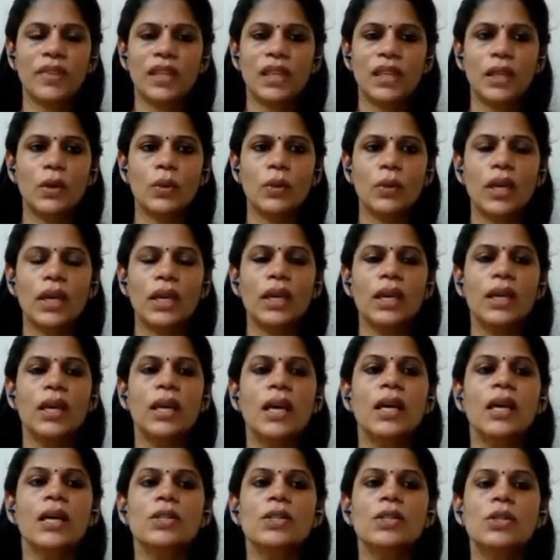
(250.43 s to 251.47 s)
Okay,
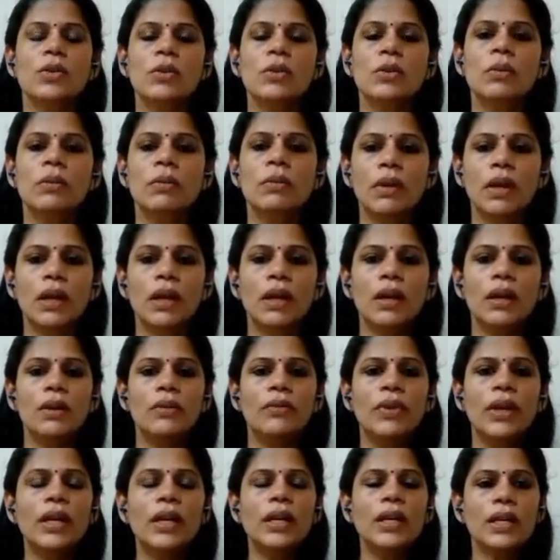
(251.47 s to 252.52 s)
so
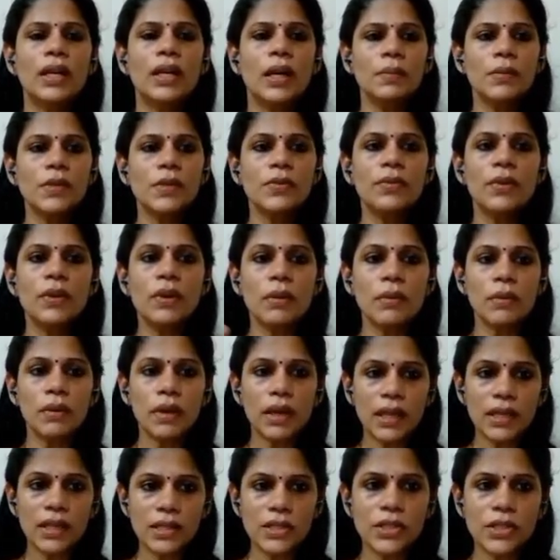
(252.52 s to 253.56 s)
when it comes for
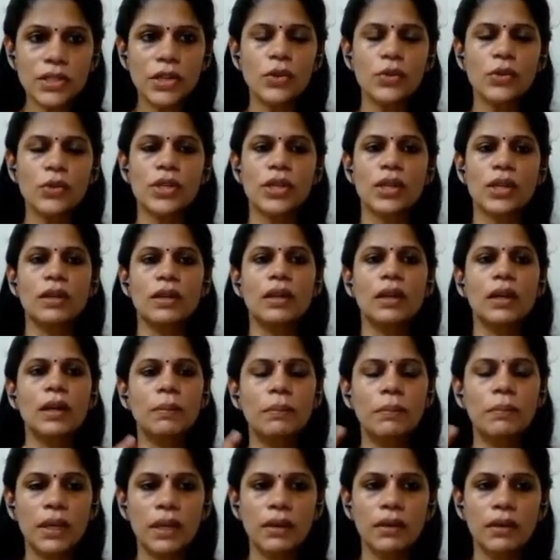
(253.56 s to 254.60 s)
institution,
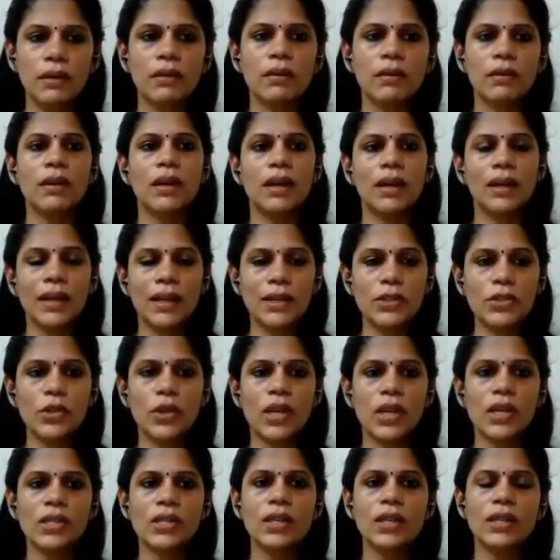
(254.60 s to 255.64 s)
an
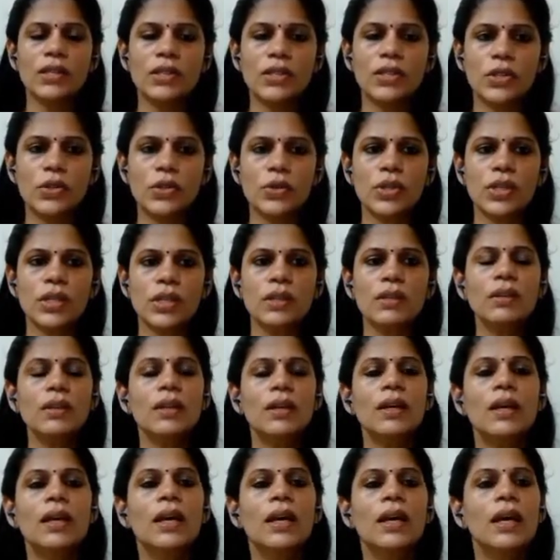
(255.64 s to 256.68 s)
educational institution,
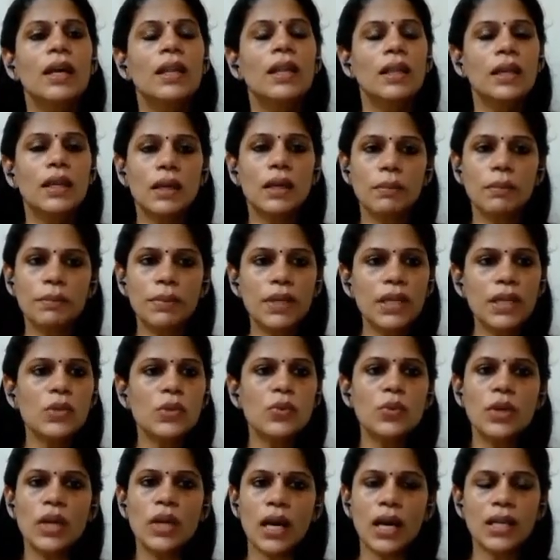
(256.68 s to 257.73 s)
the companies
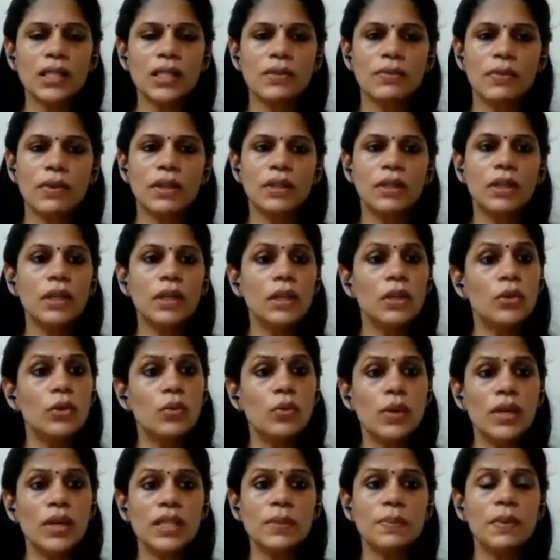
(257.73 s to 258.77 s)
would ask for the
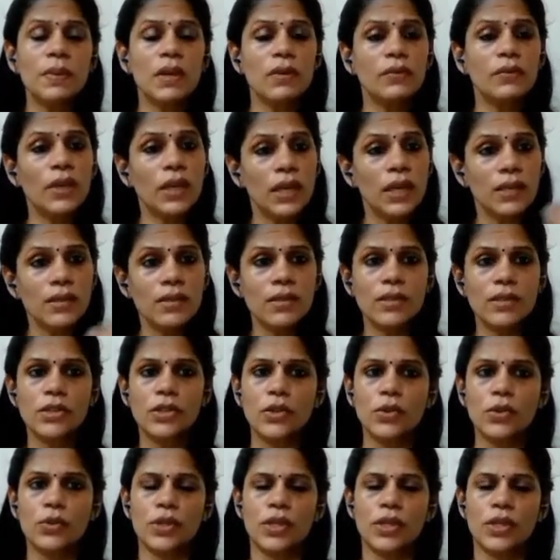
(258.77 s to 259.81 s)
USP of the
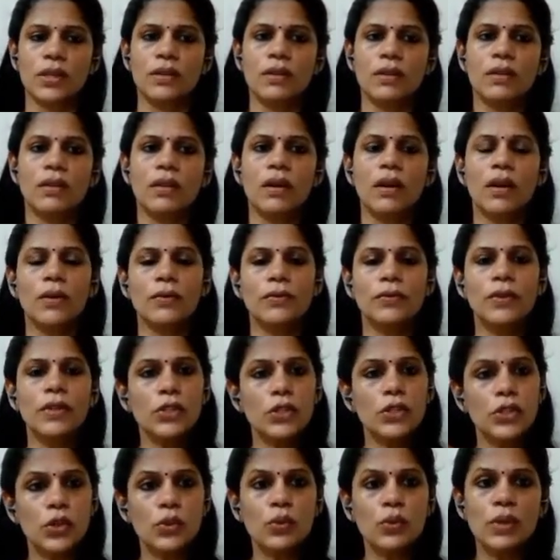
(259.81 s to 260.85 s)
institution, of the
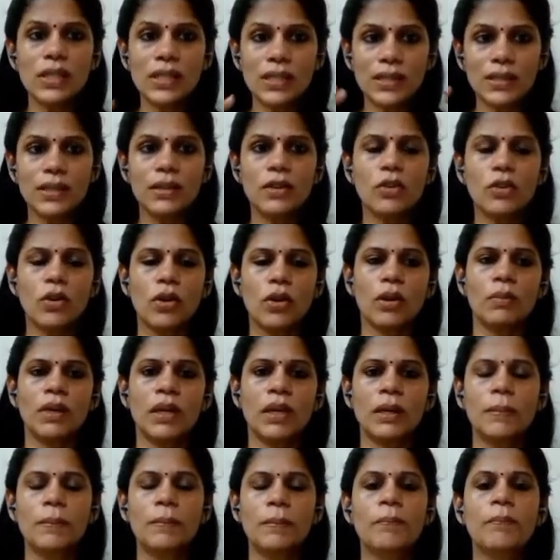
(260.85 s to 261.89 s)
students in
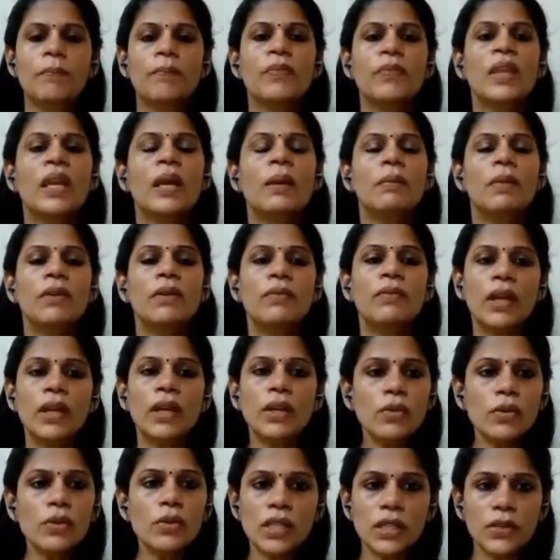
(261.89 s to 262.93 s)
common. But when
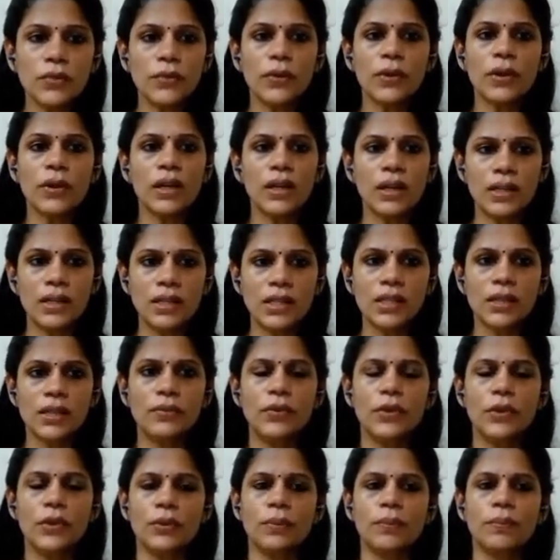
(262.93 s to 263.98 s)
you sit for an
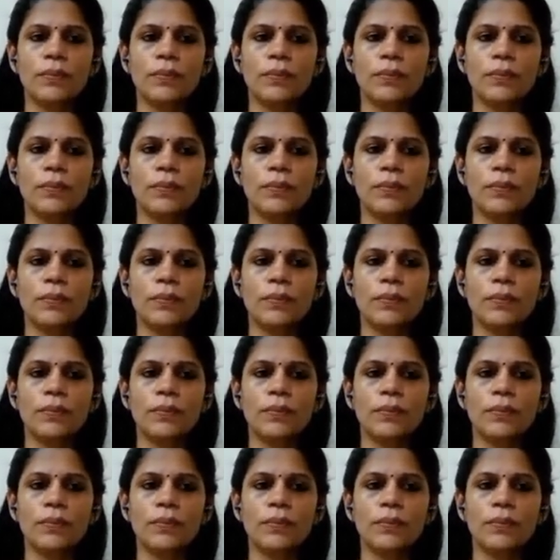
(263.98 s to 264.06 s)
interview,